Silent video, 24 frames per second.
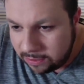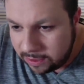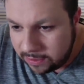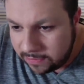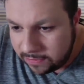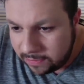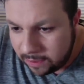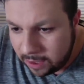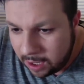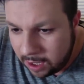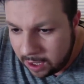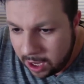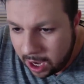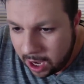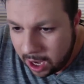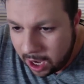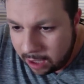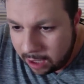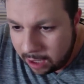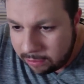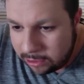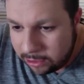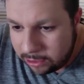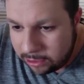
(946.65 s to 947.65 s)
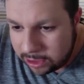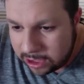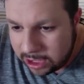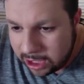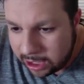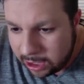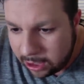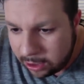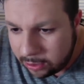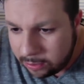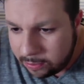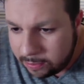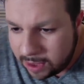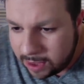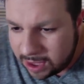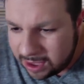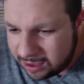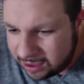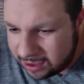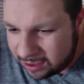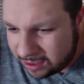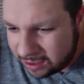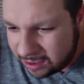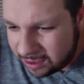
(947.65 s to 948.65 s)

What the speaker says: this? I will look yellow. Ugh.